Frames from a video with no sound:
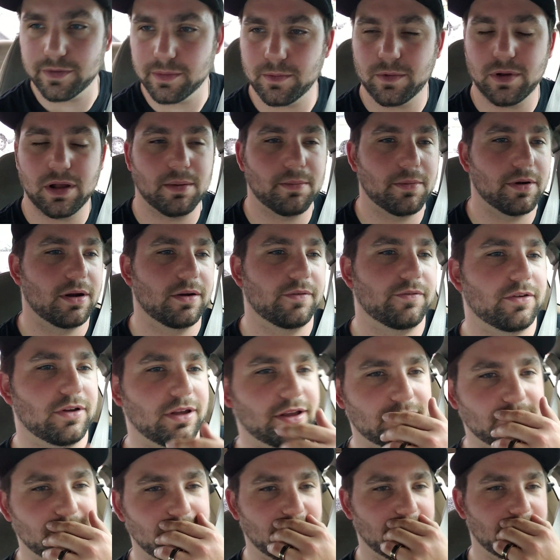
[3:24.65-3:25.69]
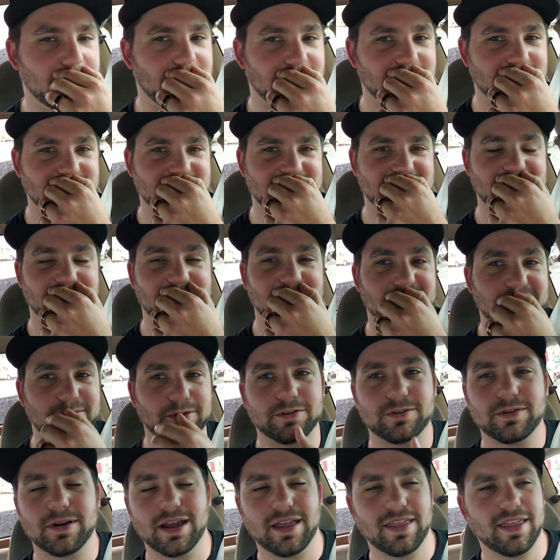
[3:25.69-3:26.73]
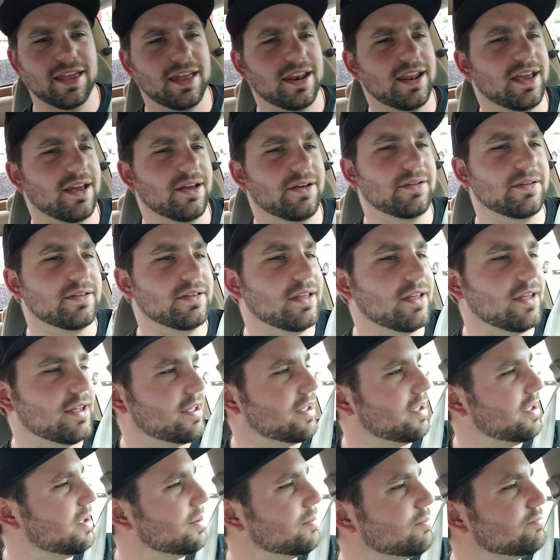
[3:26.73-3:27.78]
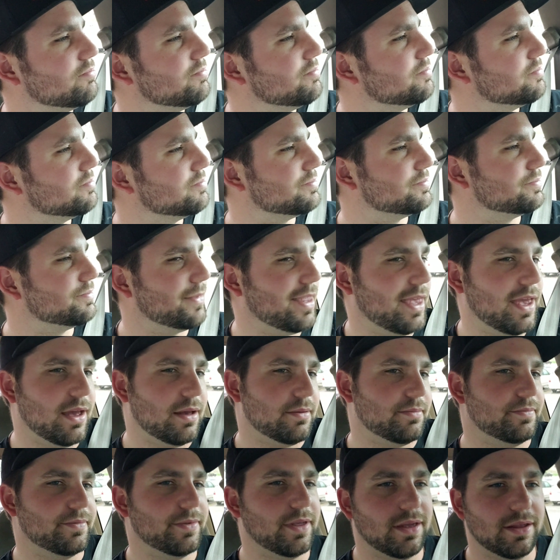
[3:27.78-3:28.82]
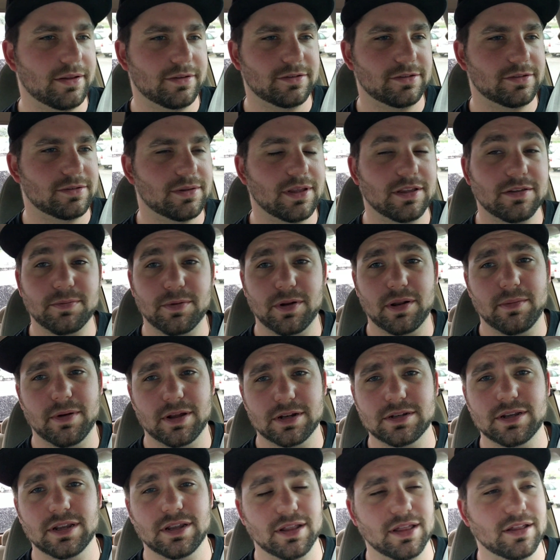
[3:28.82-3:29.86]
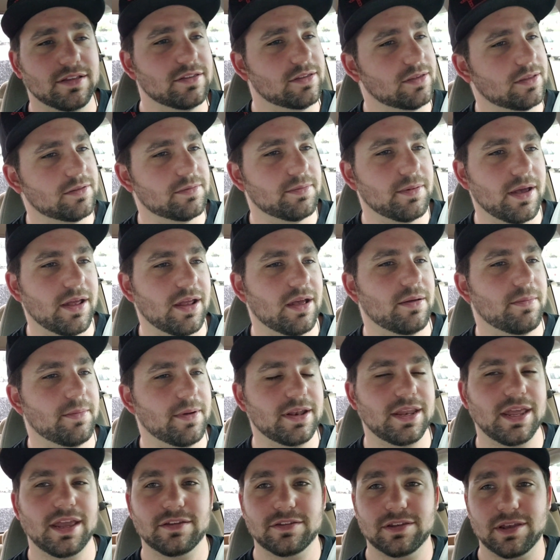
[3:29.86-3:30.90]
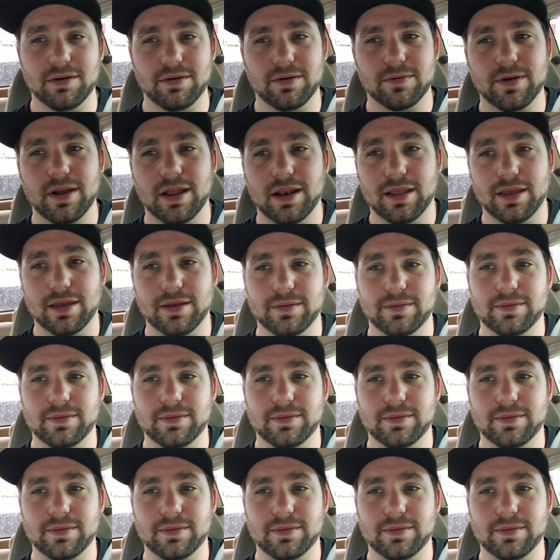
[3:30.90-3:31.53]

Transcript: from Walmart for like 12 bucks, so I guess we'll try that out. Yeah, that's pretty much it. That's about how my day's going right now.